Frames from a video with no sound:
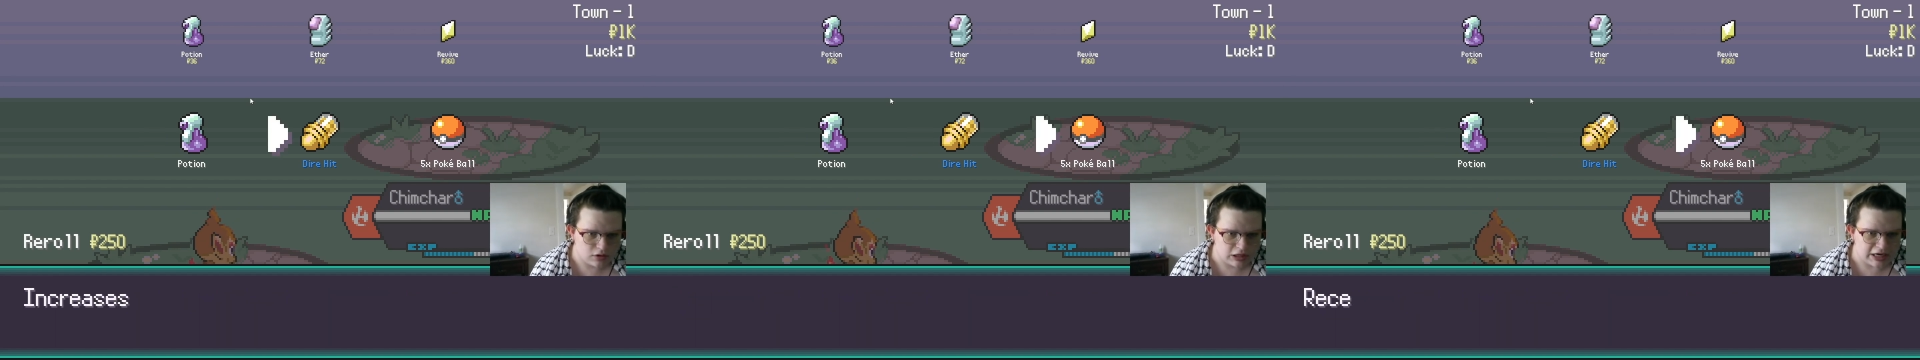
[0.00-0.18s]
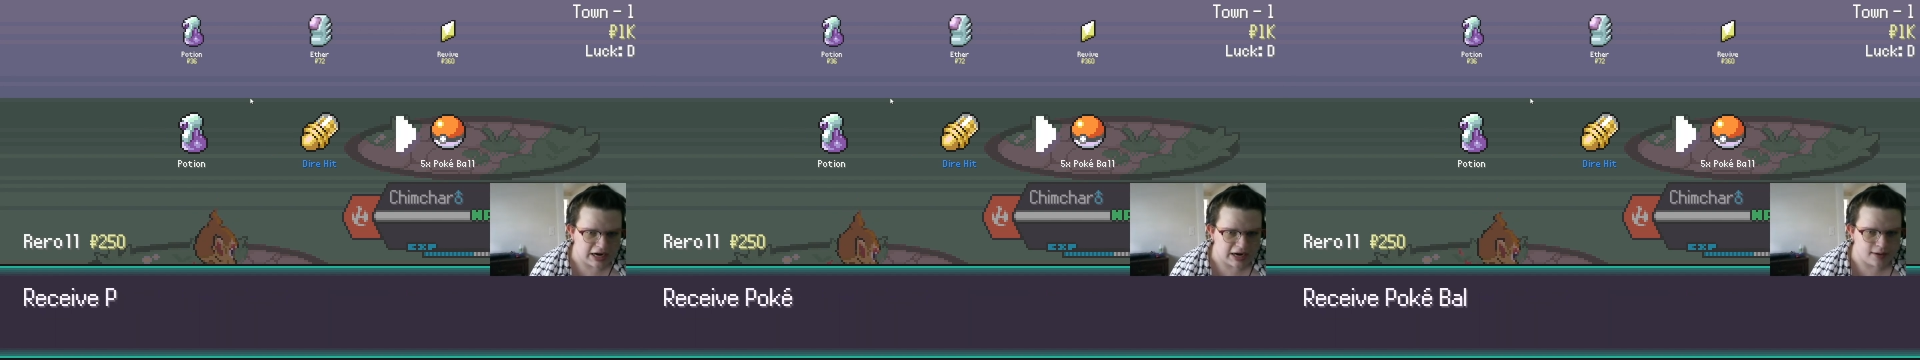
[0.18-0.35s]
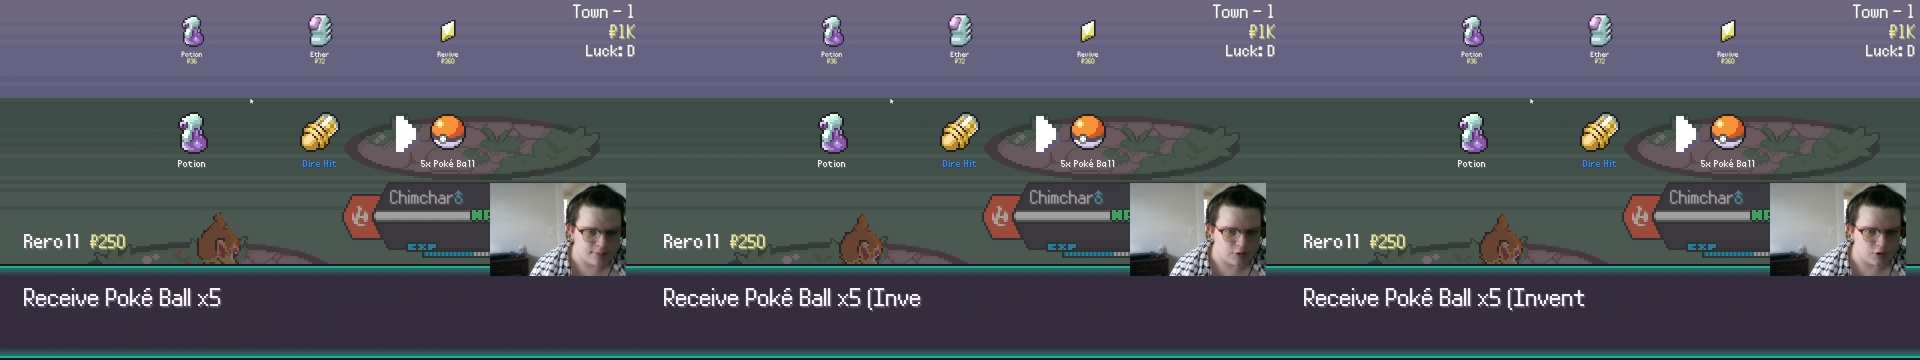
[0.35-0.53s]

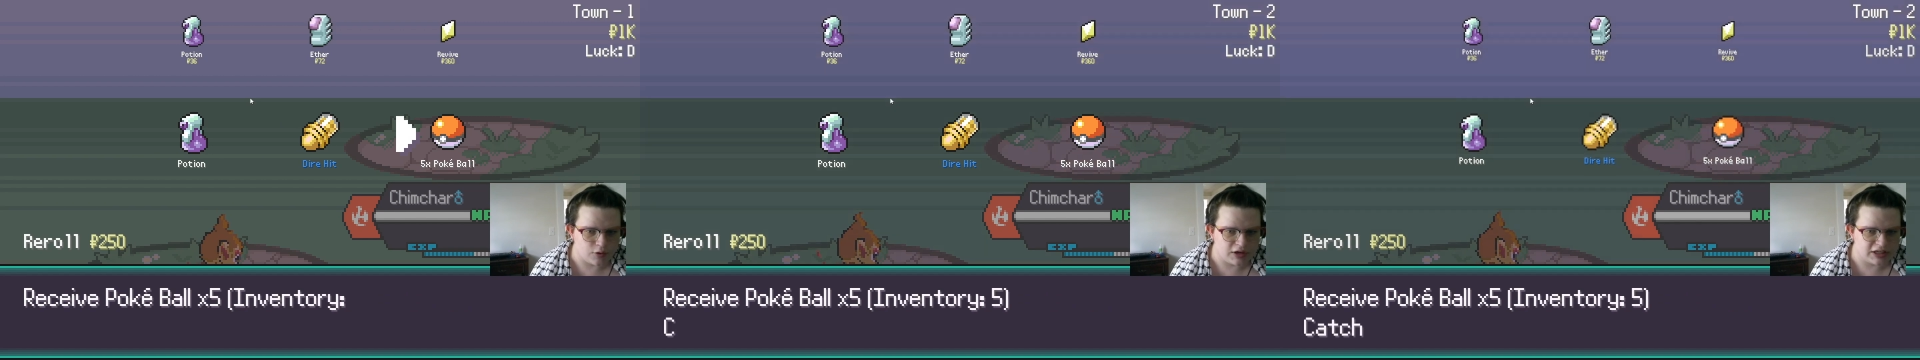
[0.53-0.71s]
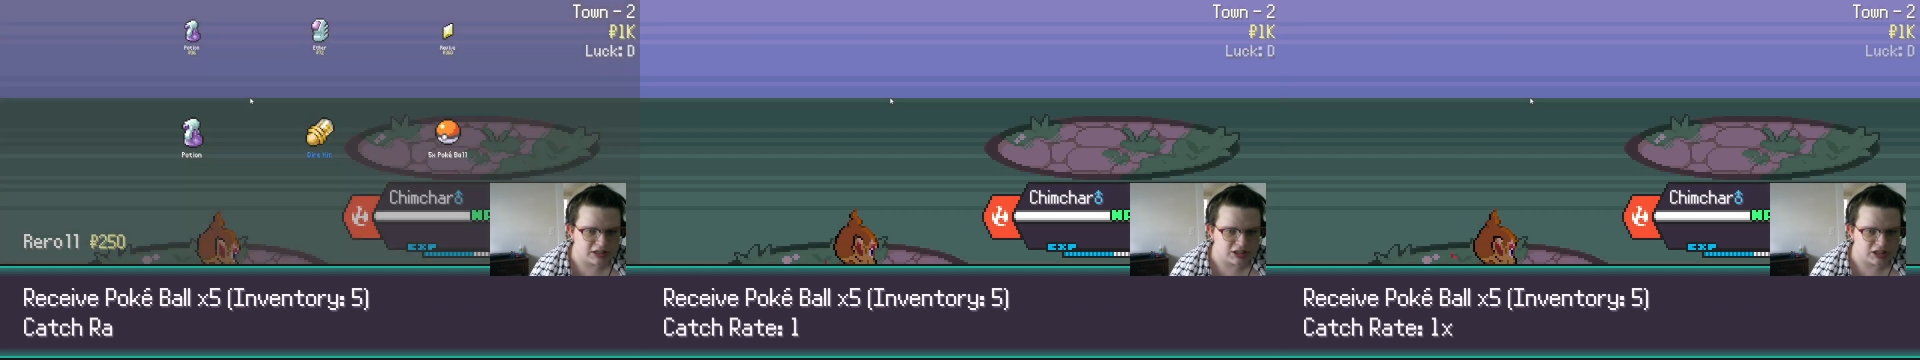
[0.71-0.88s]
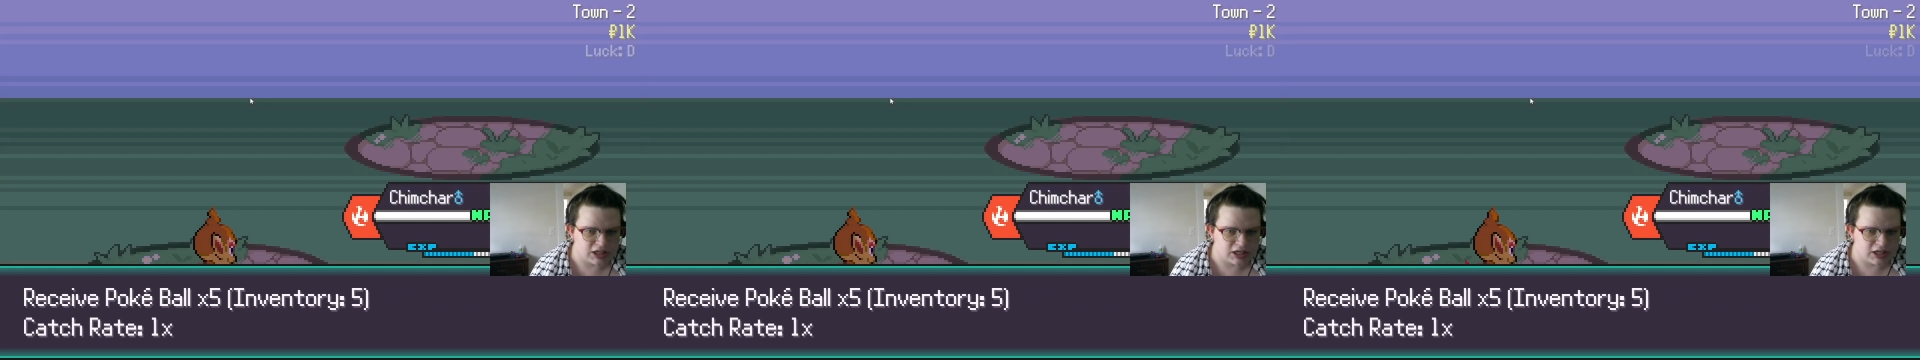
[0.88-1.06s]
I'm going
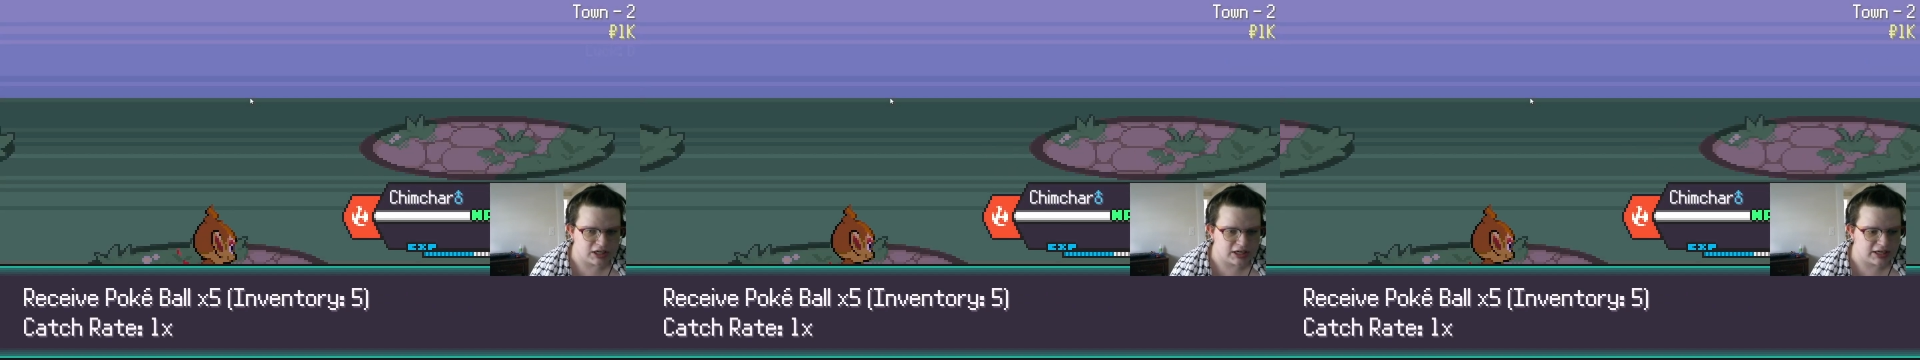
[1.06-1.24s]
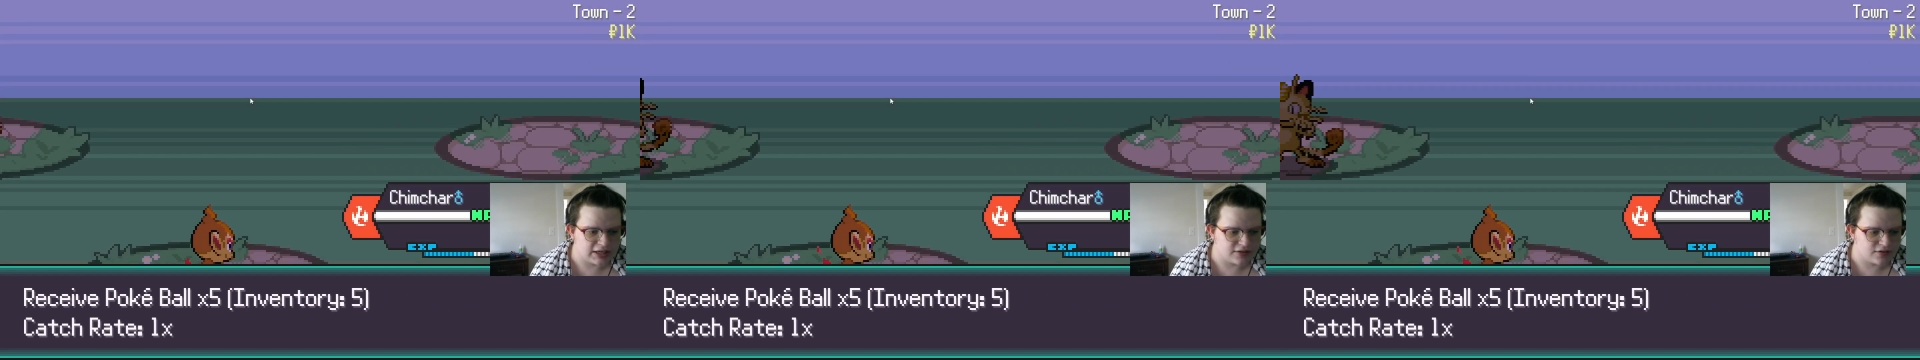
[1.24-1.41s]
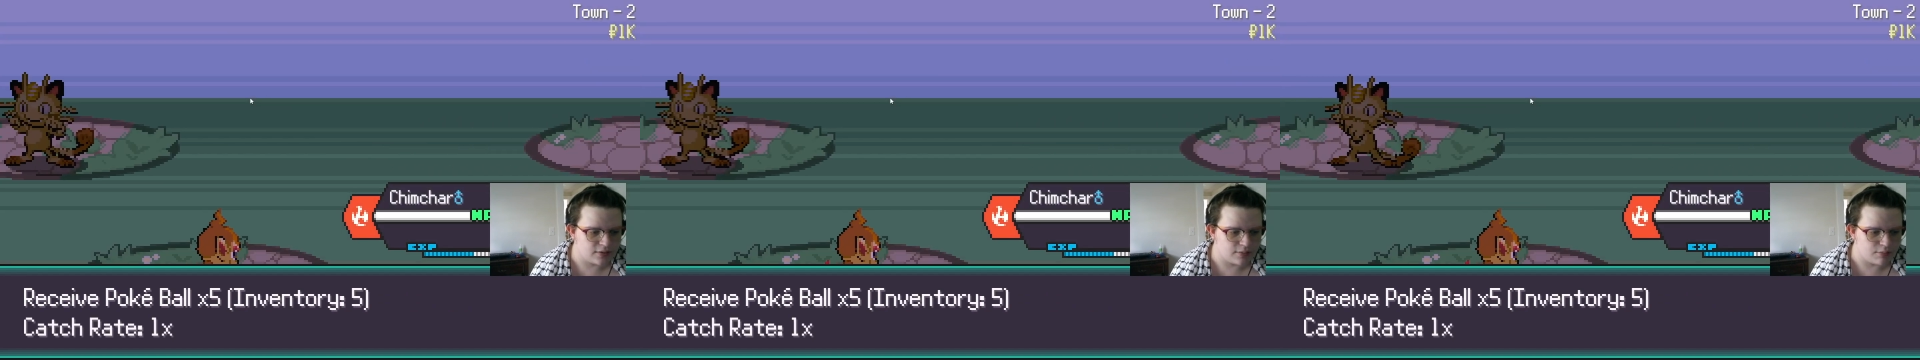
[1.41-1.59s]
to get
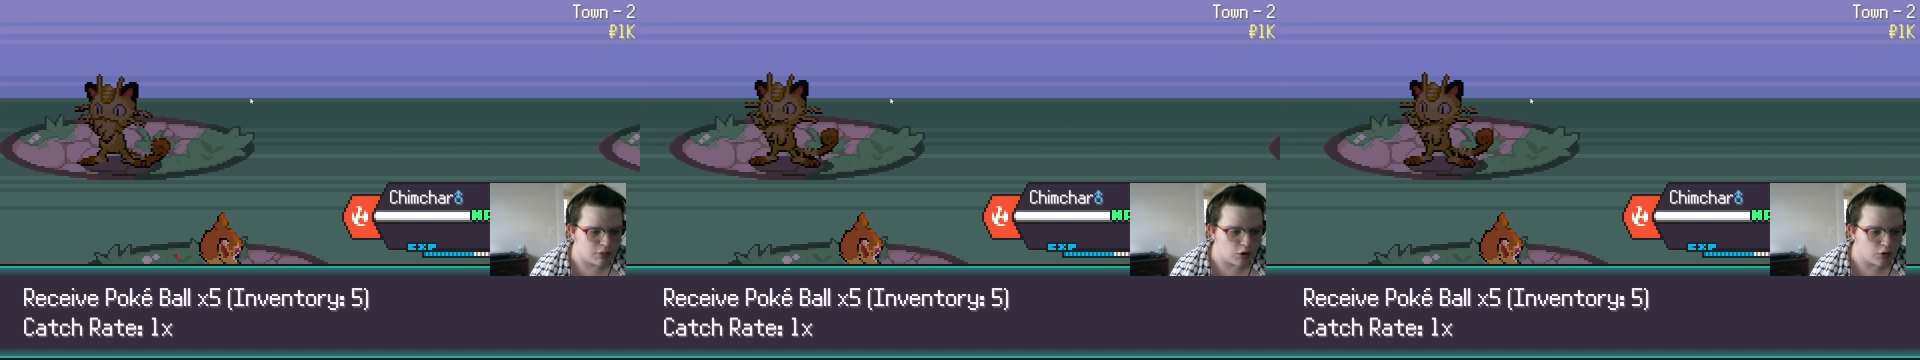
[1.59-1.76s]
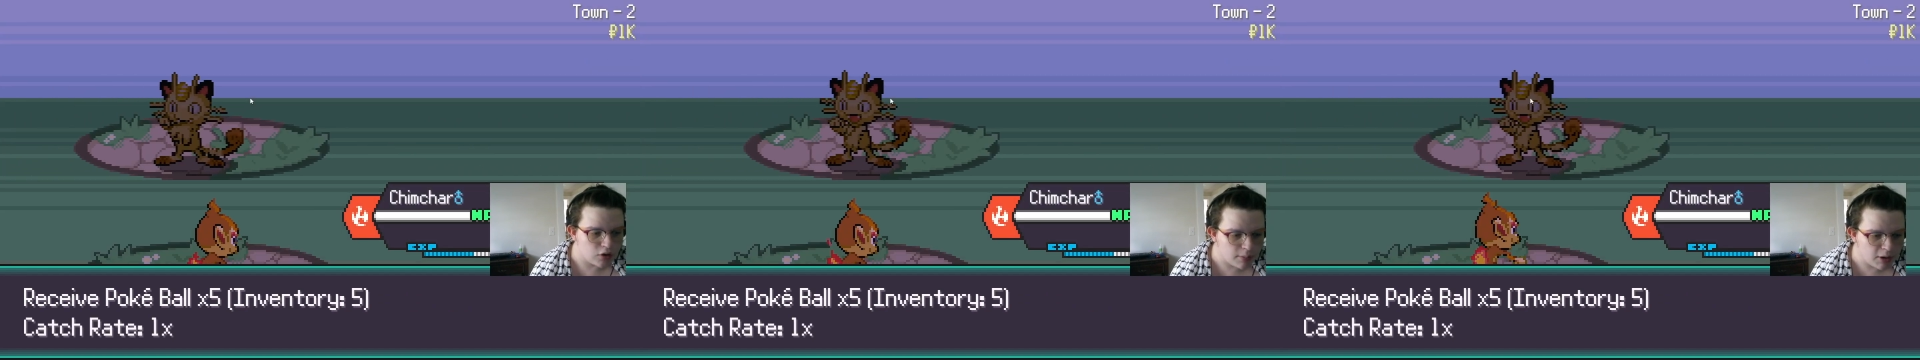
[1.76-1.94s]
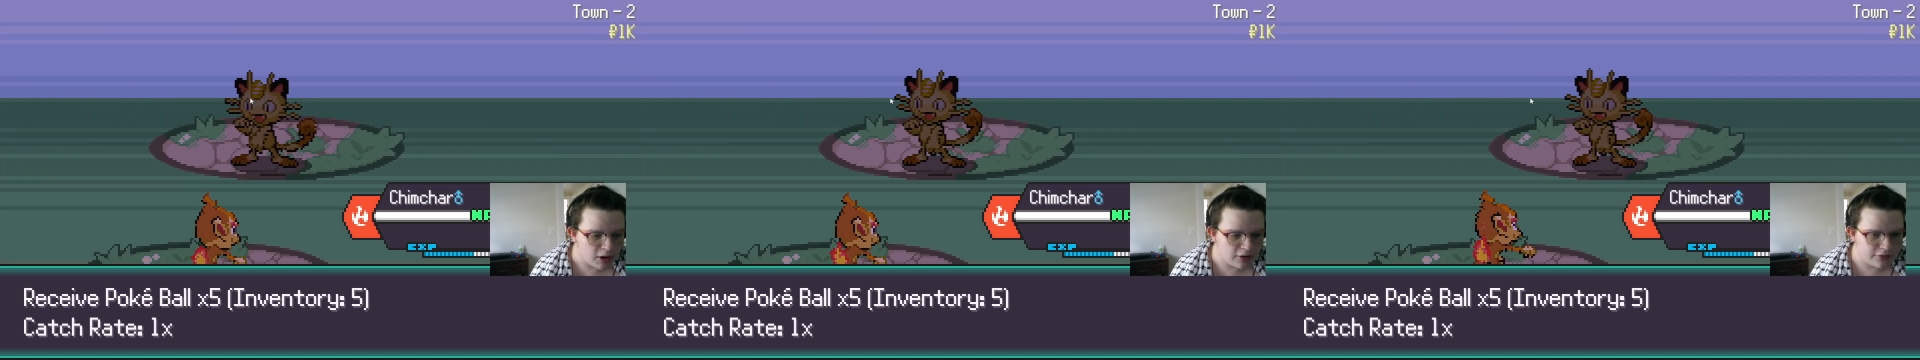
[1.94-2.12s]
some
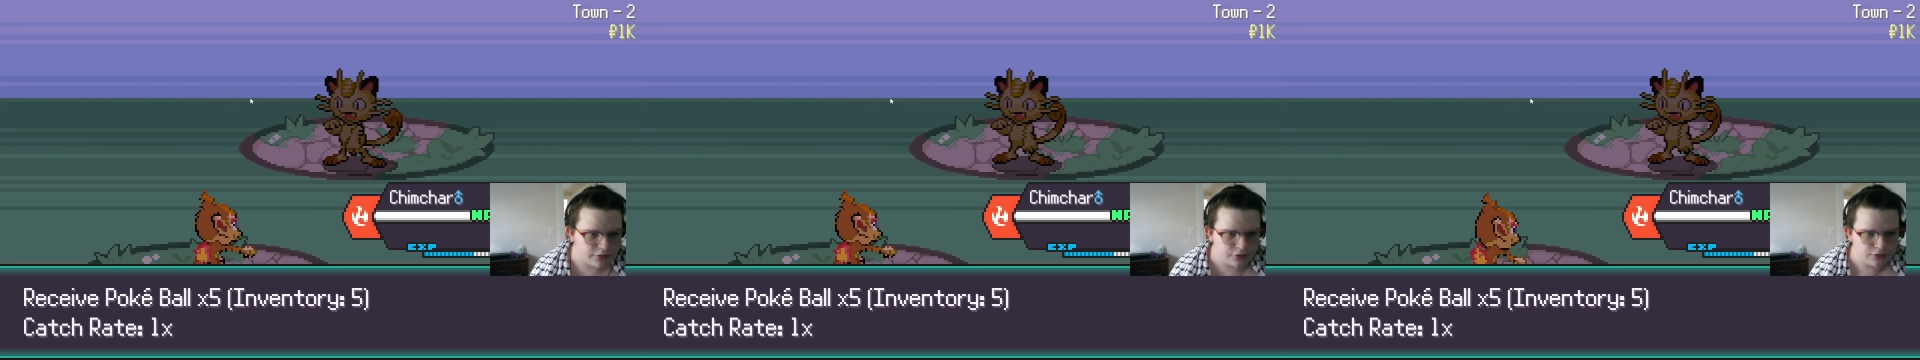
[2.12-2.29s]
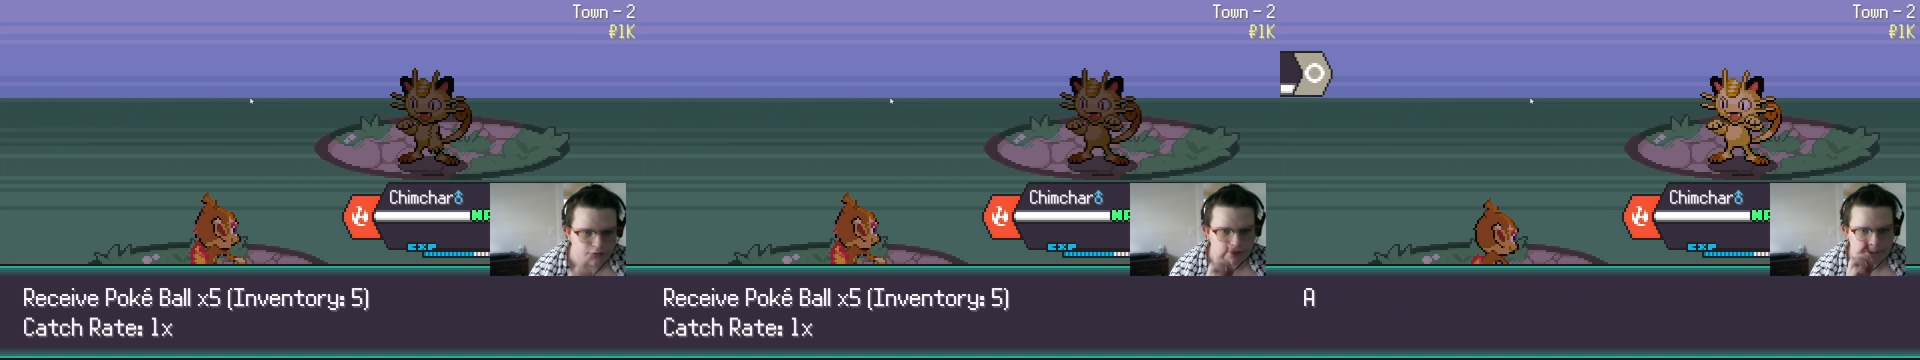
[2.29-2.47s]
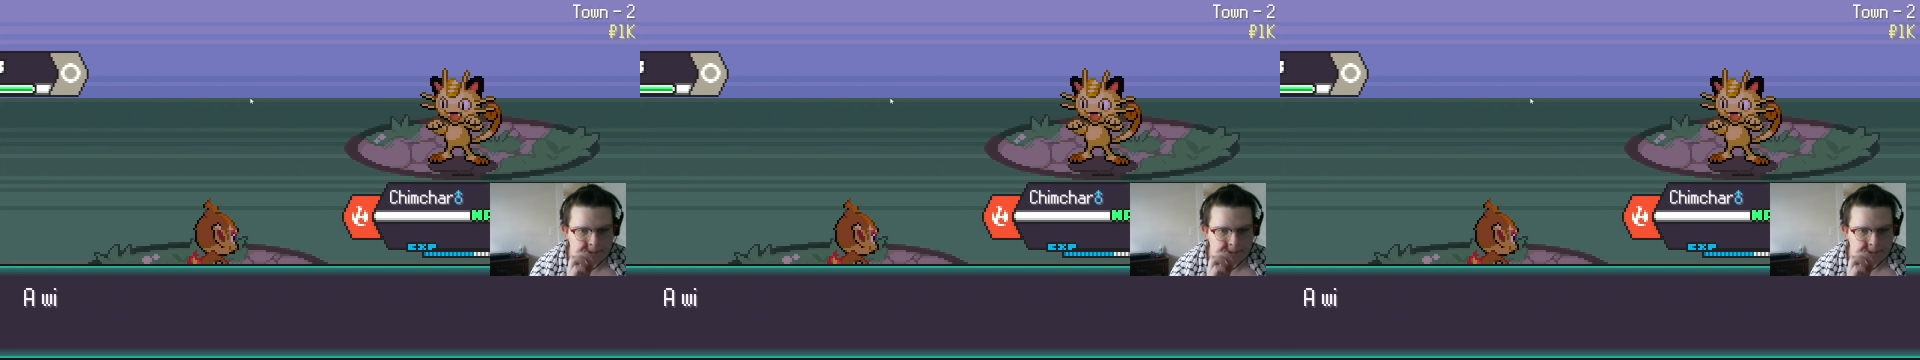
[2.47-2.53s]
Pokeballs,